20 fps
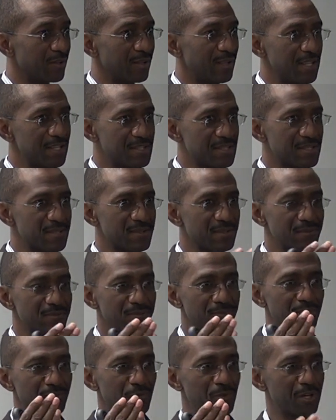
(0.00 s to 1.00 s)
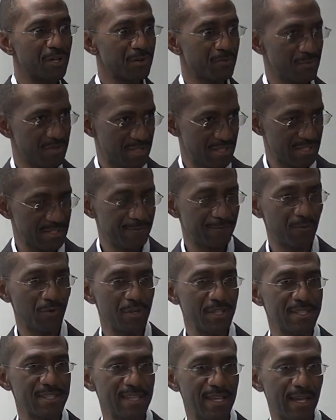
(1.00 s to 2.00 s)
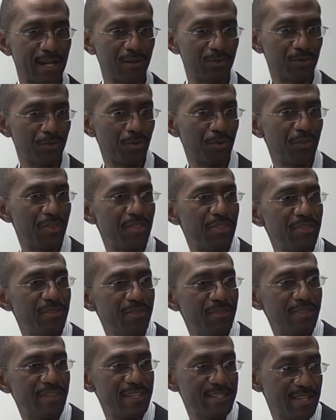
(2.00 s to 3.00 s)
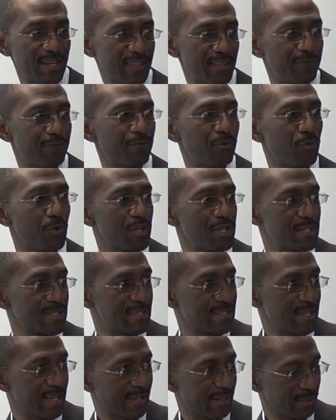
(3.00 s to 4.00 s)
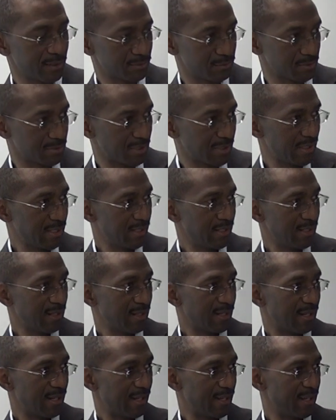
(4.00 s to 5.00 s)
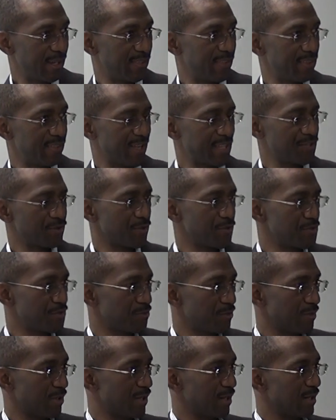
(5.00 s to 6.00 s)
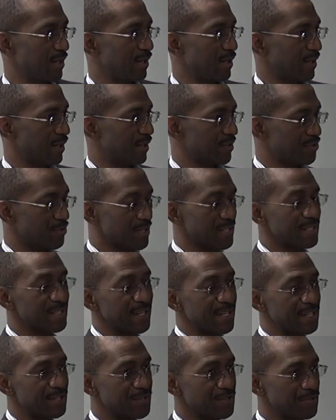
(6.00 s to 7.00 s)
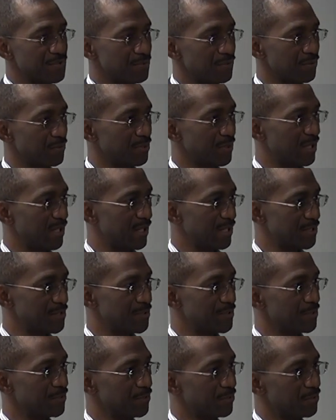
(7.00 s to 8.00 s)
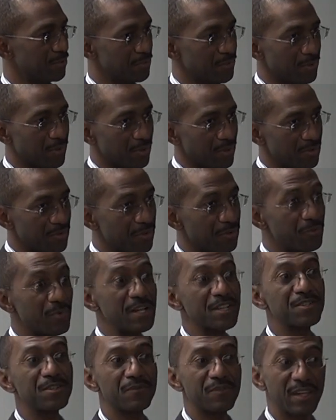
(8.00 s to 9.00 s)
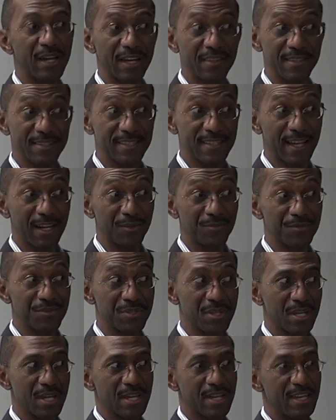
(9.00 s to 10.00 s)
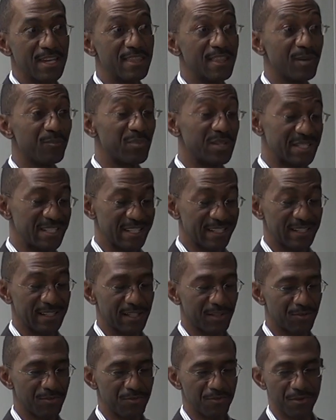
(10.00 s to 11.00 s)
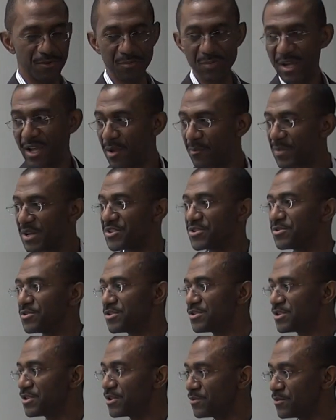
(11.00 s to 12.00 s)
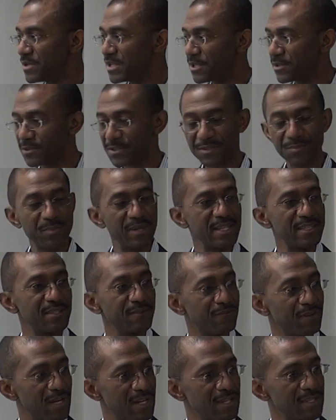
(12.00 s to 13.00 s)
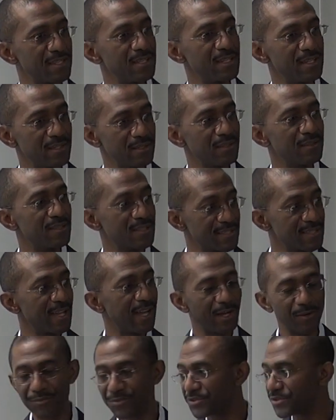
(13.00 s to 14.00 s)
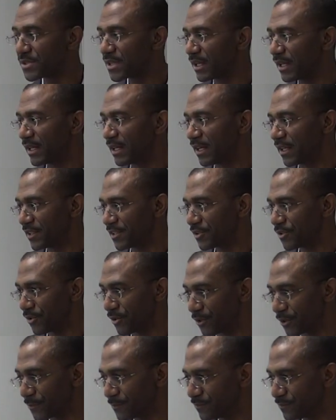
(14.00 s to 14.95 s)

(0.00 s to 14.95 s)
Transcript: Let's work with this voice sound or this other voice sound. And then that's going to translate to the rest of the other sounds in that particular group. But you do need to specify the sounds here.